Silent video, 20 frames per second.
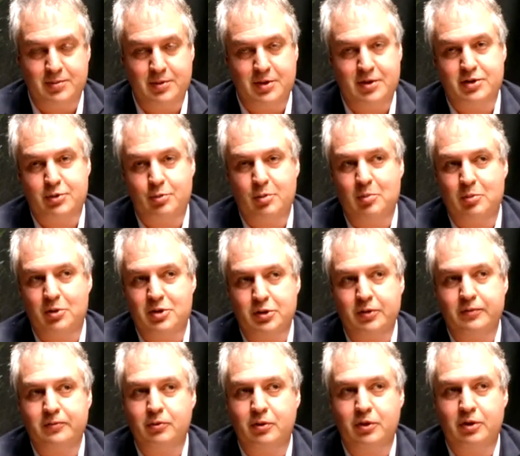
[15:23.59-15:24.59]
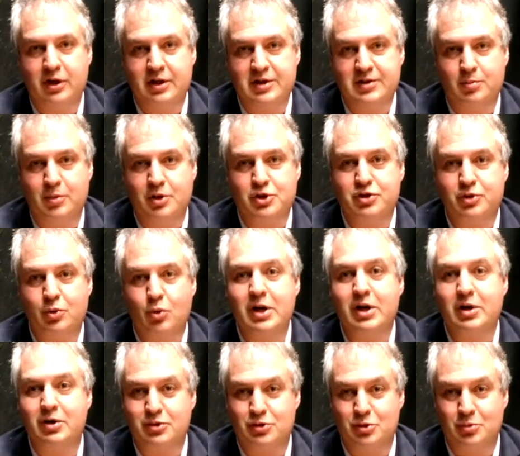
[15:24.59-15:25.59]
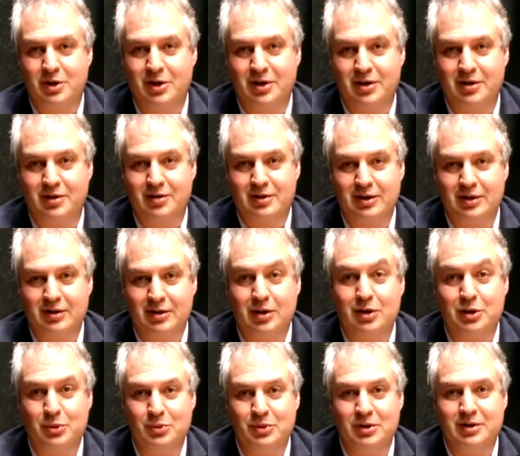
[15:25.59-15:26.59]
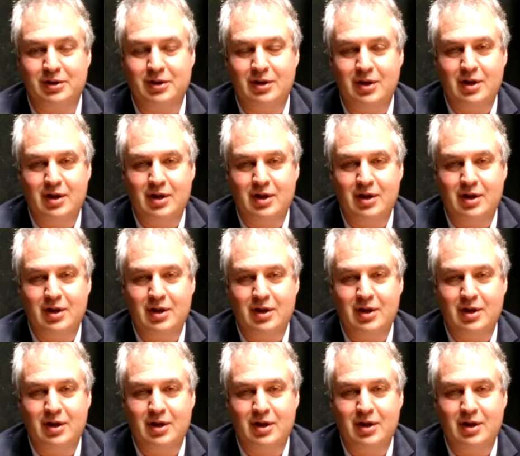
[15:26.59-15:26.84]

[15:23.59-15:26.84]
Because remember, software is much quicker to market than hardware.